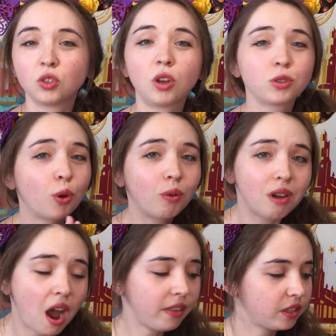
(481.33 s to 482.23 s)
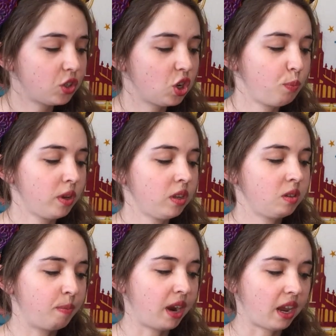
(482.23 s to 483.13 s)
It's also not the
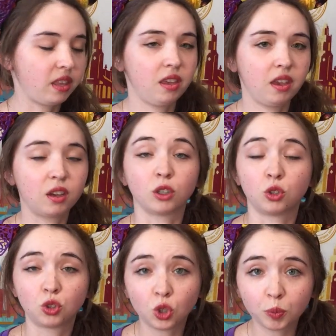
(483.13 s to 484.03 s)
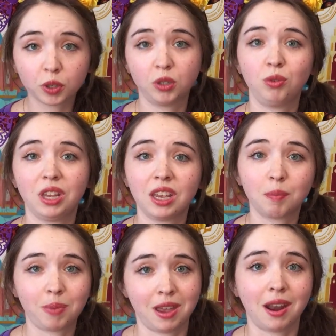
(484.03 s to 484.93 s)
cheapest, but I think a super unique
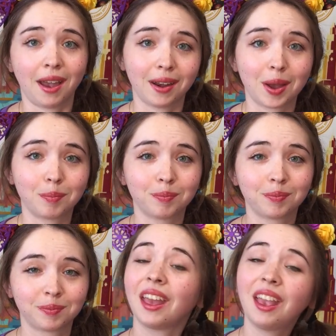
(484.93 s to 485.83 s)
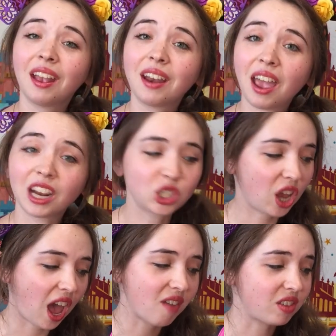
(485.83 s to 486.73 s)
pin item. And I actually
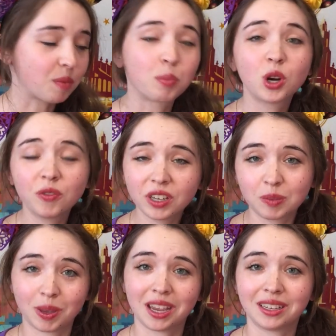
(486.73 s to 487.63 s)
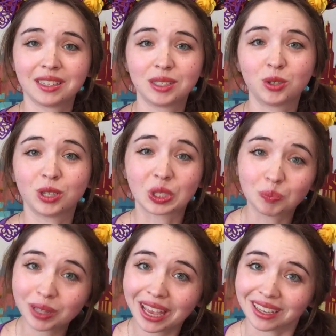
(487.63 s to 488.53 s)
have the perfect pins to
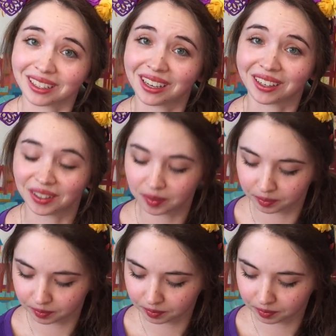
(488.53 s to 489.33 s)
display in here.